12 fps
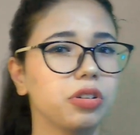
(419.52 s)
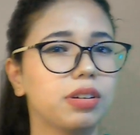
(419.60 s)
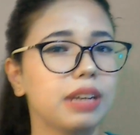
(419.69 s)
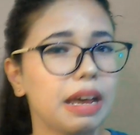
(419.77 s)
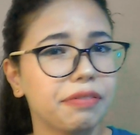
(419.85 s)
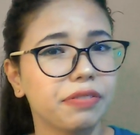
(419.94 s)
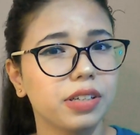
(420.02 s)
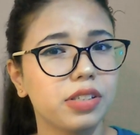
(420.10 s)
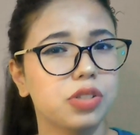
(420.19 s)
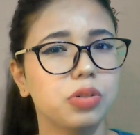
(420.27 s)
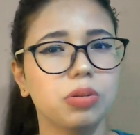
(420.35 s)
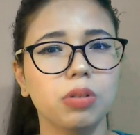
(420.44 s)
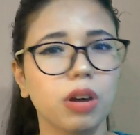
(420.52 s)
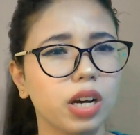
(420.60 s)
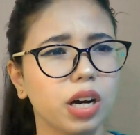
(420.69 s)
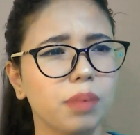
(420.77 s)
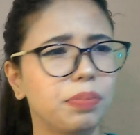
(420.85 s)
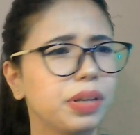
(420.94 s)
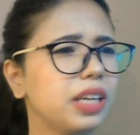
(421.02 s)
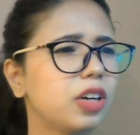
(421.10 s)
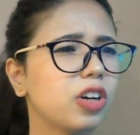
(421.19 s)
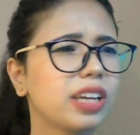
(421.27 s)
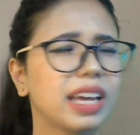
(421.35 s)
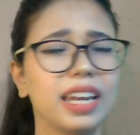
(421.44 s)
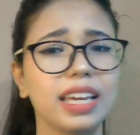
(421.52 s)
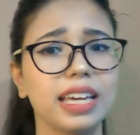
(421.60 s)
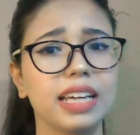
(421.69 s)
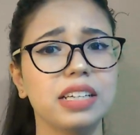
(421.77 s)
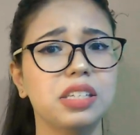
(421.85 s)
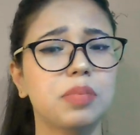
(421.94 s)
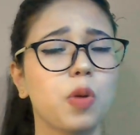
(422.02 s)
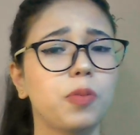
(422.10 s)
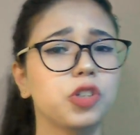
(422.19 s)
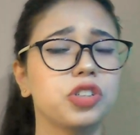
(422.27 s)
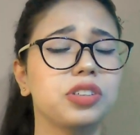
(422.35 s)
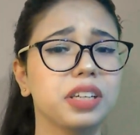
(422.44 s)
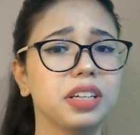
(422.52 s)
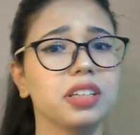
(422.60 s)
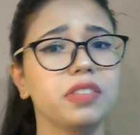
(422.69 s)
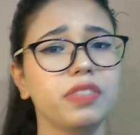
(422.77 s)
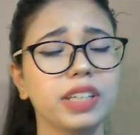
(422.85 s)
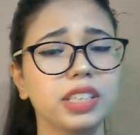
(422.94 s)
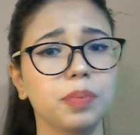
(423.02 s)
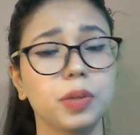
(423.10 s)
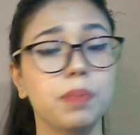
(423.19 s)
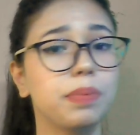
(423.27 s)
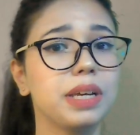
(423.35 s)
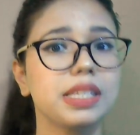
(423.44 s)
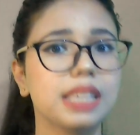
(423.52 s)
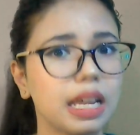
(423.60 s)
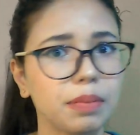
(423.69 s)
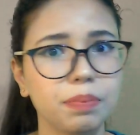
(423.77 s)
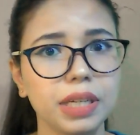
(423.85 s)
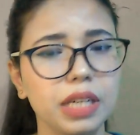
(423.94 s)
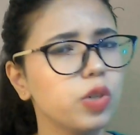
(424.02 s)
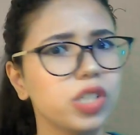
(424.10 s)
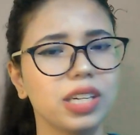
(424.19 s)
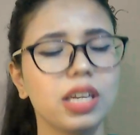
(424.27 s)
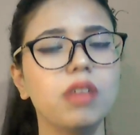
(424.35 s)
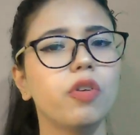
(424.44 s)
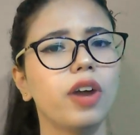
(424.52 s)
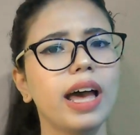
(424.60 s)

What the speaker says: reference to your company, or can I get some opportunity in different company? Please help me. He was seeking for